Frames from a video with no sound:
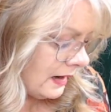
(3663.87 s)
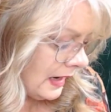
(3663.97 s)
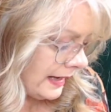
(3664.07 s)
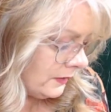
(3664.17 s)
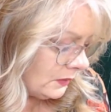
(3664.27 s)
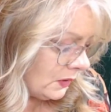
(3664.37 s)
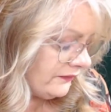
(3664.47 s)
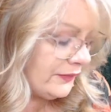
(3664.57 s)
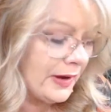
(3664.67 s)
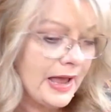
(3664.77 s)
I don't know
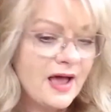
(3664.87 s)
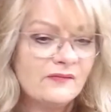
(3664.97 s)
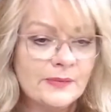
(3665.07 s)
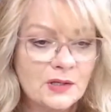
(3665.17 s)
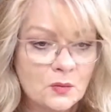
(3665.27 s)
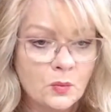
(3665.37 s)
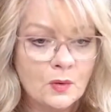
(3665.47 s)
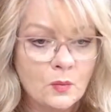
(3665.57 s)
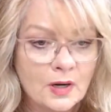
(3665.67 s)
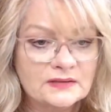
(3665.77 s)
if you have, but you
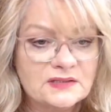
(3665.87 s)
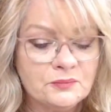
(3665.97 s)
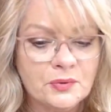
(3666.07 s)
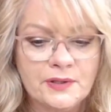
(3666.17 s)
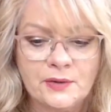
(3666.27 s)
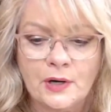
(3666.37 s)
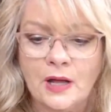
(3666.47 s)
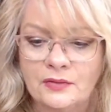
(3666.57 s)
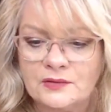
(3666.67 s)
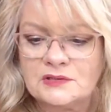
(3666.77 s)
will want to put your
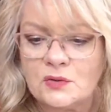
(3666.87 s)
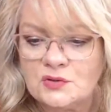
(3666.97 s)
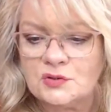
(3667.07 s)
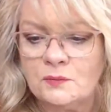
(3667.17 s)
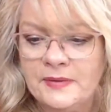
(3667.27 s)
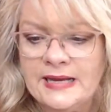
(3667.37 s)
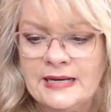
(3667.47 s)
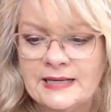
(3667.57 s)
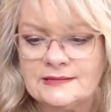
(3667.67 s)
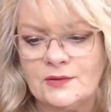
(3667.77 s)
other social
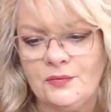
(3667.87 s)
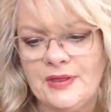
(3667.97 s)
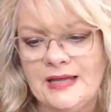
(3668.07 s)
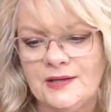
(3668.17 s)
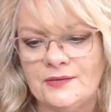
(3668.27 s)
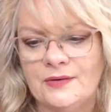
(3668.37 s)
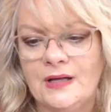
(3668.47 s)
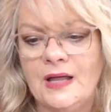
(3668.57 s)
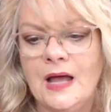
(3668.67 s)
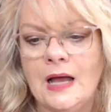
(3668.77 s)
medias. Oh, thank you.
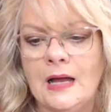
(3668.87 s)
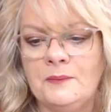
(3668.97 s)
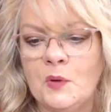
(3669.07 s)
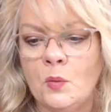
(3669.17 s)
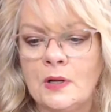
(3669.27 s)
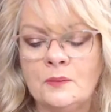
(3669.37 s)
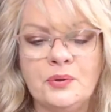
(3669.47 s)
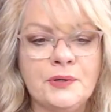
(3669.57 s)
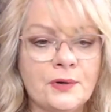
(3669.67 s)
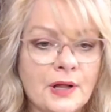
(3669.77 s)
You'll want to
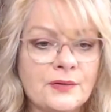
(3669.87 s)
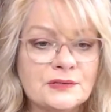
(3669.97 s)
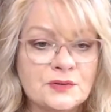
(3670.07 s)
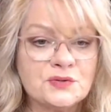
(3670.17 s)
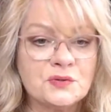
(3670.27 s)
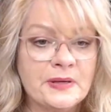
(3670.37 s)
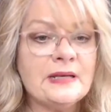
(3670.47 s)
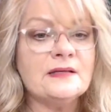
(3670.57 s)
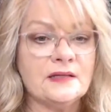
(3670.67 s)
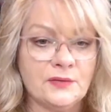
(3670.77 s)
put your other social
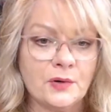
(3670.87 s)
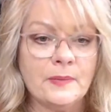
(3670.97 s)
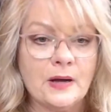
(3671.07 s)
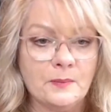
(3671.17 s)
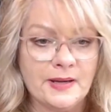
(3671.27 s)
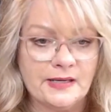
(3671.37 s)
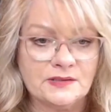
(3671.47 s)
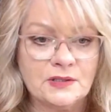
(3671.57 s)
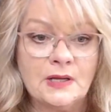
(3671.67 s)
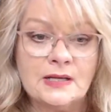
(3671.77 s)
medias in your about
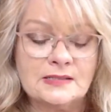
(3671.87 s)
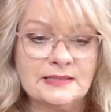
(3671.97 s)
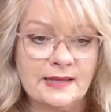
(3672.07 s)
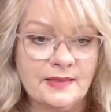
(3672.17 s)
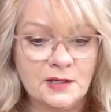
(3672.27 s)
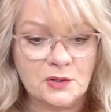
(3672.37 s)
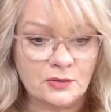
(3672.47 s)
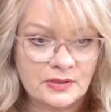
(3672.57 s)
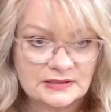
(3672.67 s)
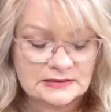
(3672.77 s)
page. Say that
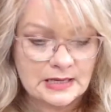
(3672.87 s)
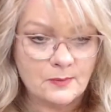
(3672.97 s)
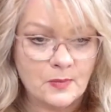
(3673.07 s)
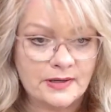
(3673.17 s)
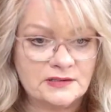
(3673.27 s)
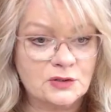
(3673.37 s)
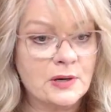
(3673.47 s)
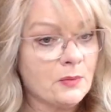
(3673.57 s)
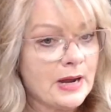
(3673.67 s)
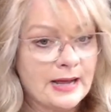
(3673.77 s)
you're this name on
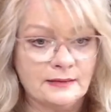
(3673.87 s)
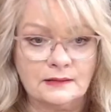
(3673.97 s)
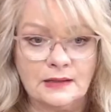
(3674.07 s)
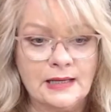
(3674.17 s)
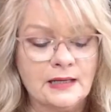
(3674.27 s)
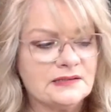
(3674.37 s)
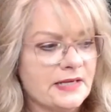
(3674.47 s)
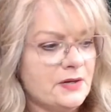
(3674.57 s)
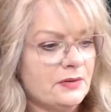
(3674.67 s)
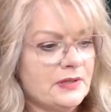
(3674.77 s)
Instagram, or add the link.
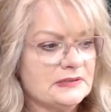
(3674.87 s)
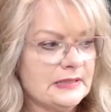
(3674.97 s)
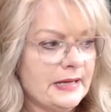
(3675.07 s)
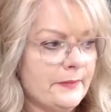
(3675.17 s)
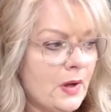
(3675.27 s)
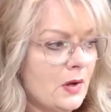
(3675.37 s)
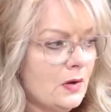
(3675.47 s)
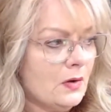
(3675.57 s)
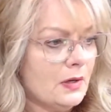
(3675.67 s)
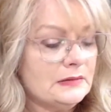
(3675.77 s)
Say you're this name
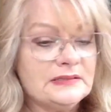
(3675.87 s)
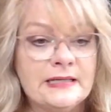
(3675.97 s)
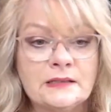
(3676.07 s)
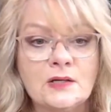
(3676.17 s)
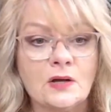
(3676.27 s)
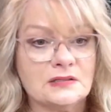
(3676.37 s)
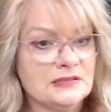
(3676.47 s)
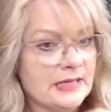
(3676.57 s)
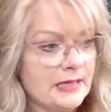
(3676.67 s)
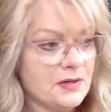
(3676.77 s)
on TikTok.
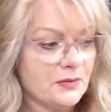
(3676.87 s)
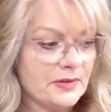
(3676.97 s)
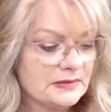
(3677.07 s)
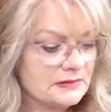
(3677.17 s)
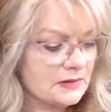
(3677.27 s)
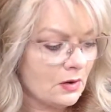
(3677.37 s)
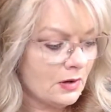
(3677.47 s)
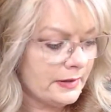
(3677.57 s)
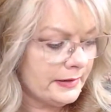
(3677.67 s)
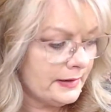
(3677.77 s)
Say you're this
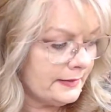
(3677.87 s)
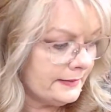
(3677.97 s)
on